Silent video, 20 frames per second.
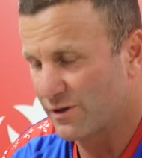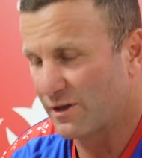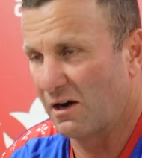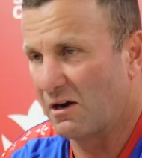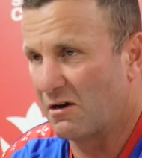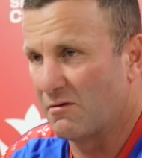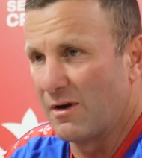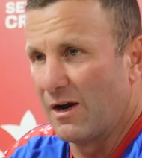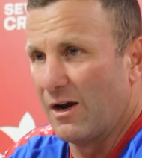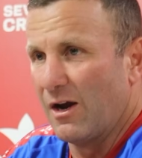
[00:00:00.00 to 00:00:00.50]

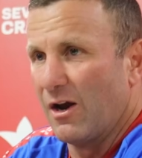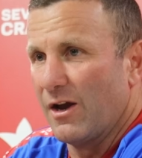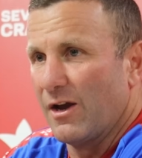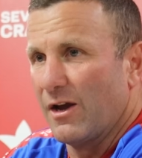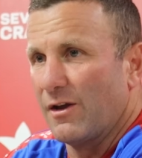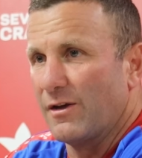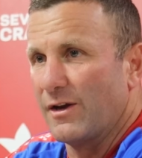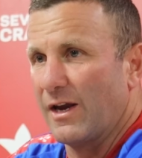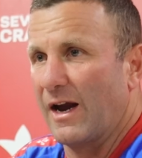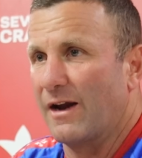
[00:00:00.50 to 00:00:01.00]
So,
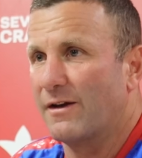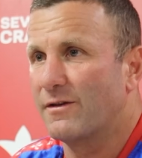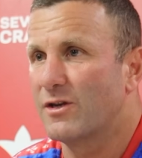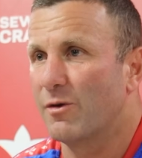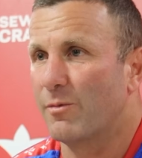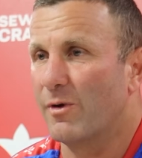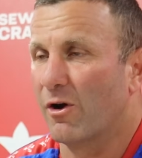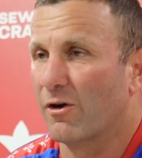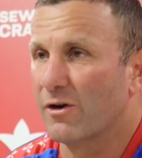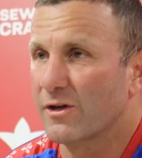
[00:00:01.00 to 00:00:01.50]
yeah,
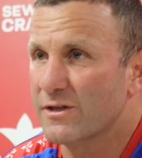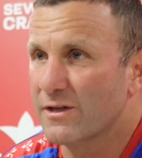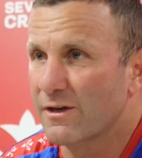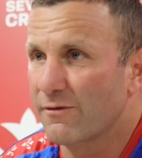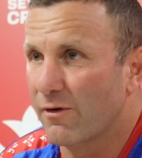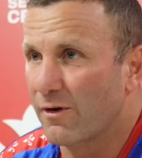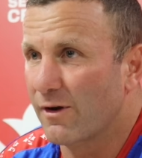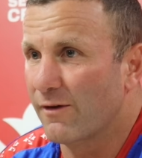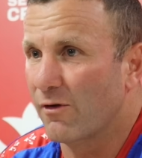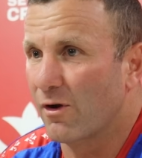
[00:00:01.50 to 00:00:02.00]
to be honest,
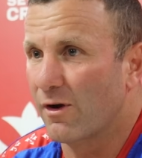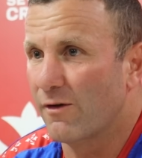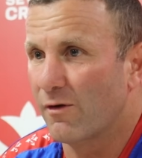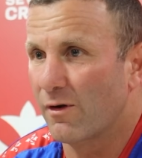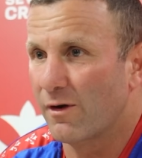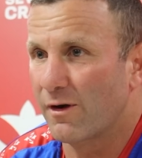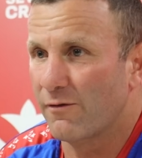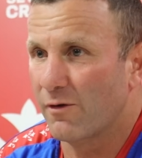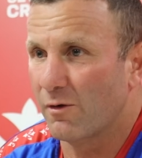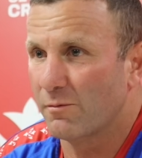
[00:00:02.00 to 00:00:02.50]

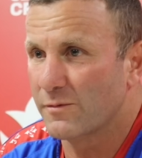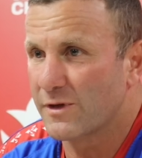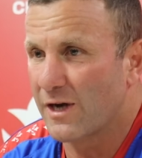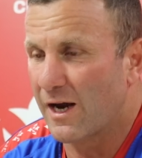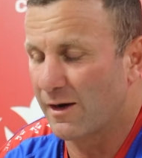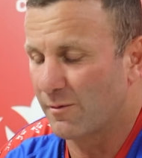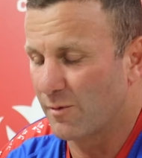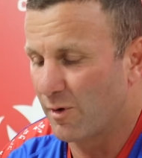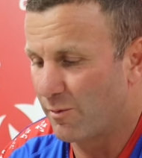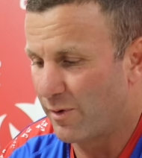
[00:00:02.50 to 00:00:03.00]
if I'm
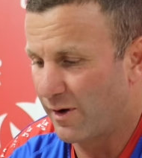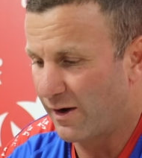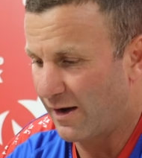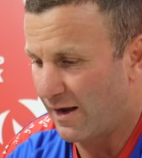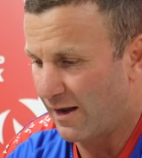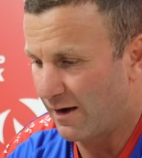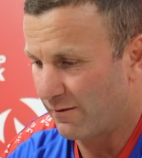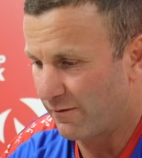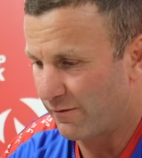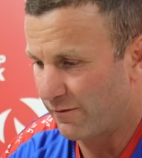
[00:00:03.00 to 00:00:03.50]
taking my pick
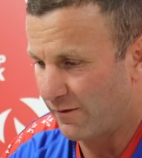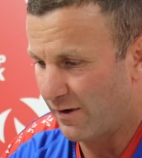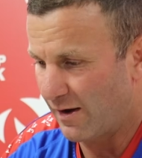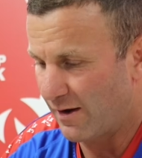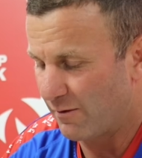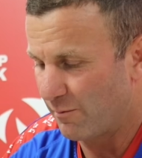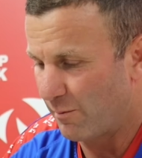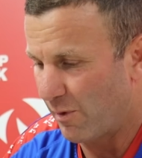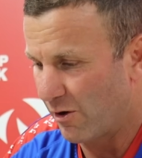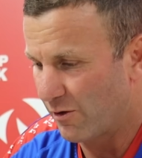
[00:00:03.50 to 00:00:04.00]
out
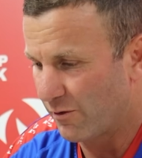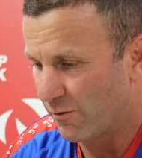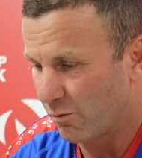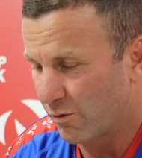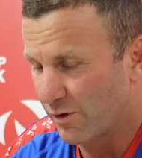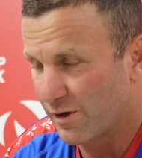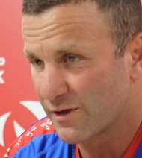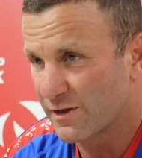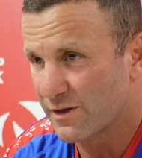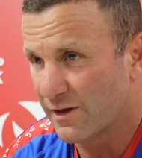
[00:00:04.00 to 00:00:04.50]
of both of
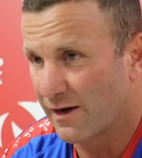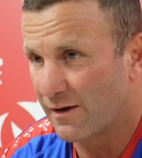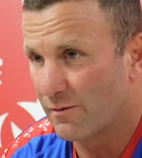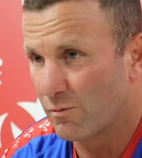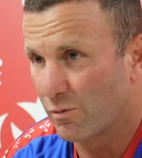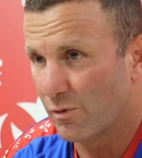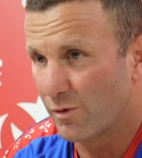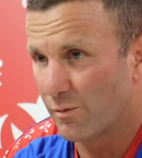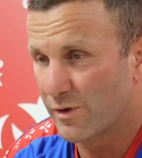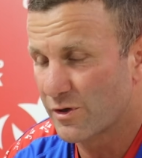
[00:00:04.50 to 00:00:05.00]
what you
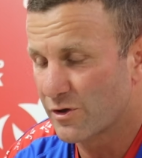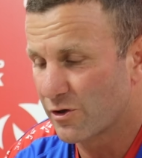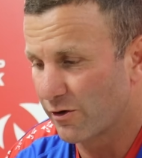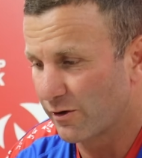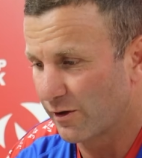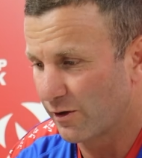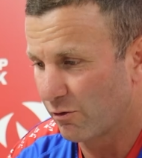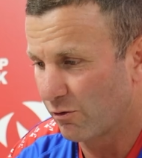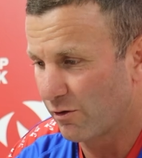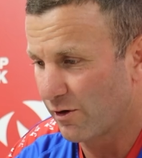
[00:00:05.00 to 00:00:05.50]
said, we'll be
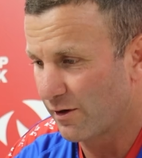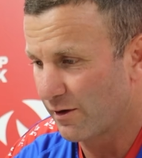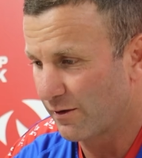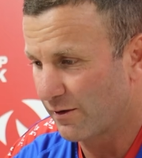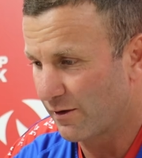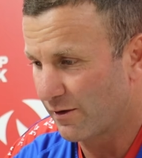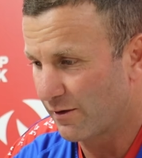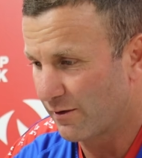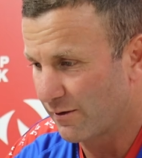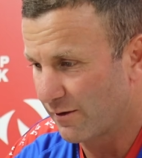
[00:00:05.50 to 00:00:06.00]
certainly looking
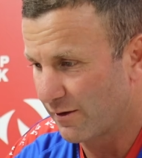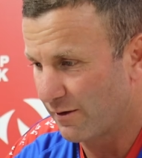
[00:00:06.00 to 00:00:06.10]
at the